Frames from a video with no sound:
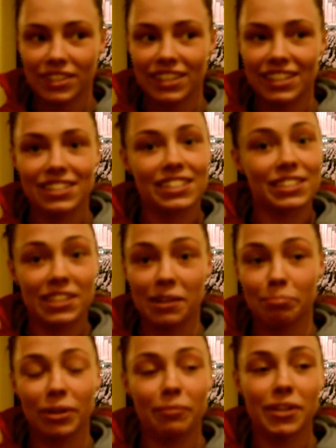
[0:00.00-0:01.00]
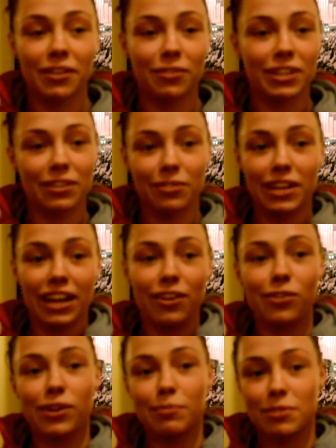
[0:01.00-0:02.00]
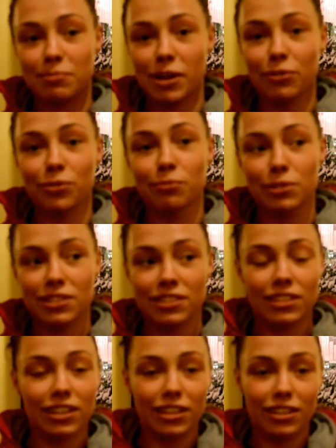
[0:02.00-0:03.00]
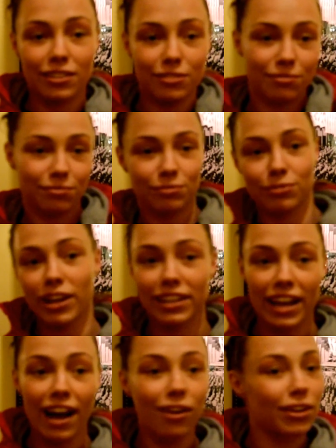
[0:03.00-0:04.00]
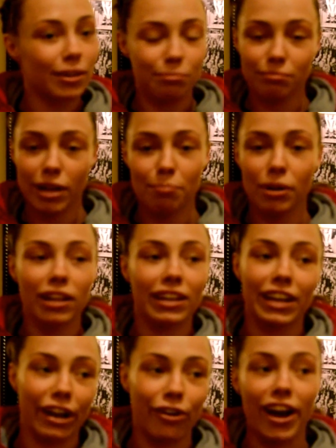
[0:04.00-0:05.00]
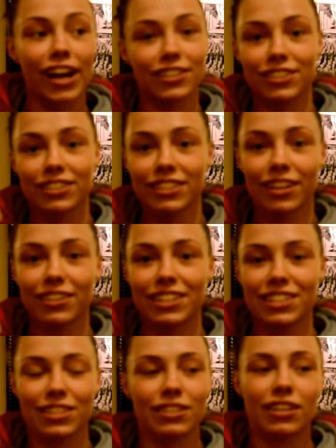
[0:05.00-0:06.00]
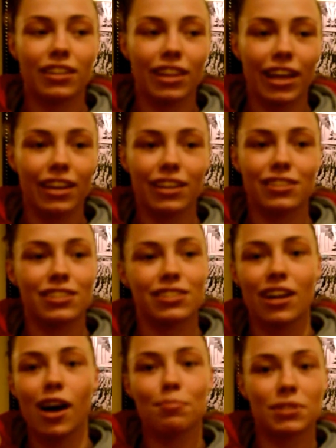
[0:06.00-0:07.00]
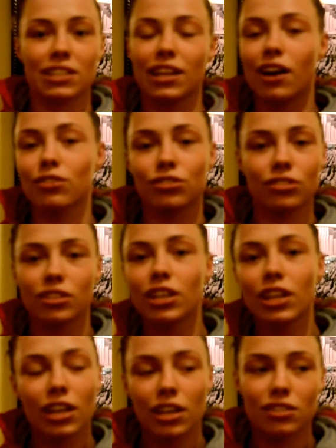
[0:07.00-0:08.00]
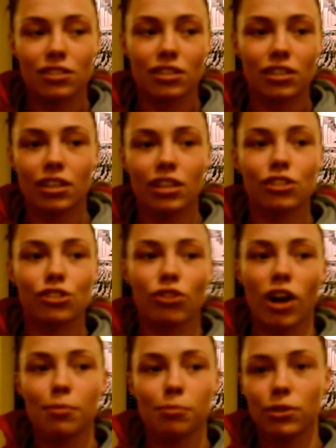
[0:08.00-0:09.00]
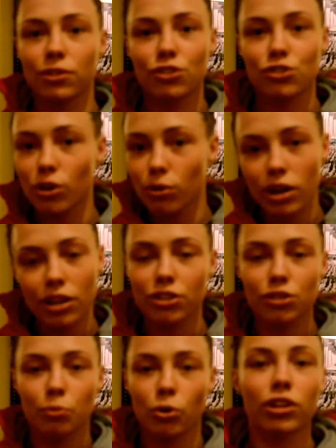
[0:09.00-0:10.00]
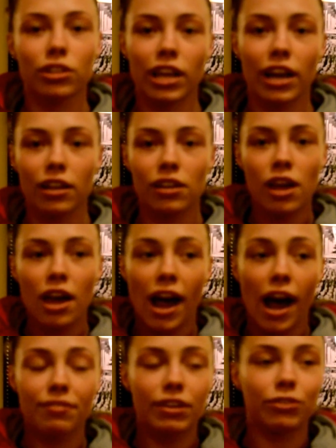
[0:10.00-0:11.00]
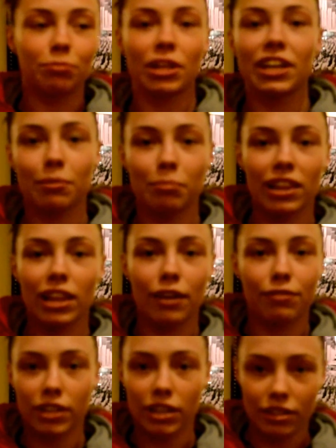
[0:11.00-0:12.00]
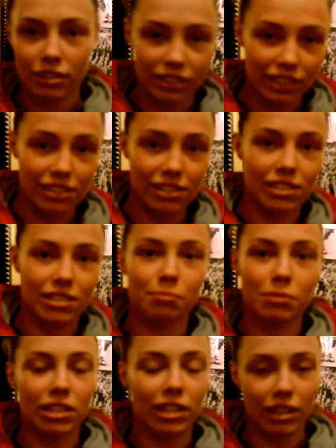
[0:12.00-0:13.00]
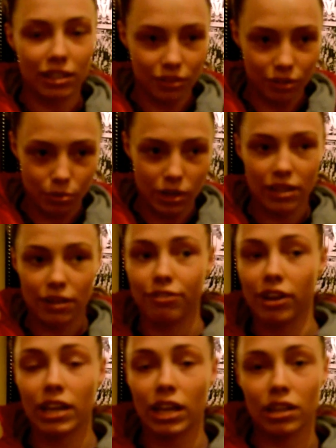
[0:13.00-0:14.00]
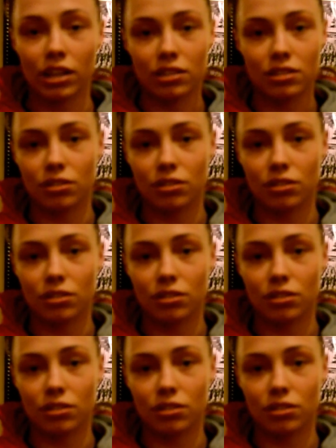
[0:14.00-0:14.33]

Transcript: It's a dump. I mean, when I go up to my room just right now, I'm probably gonna crash. It's just the ups and downs. It's indescribable. There's no other sport that I've ever played in my life that does this to me like the way that fighting does.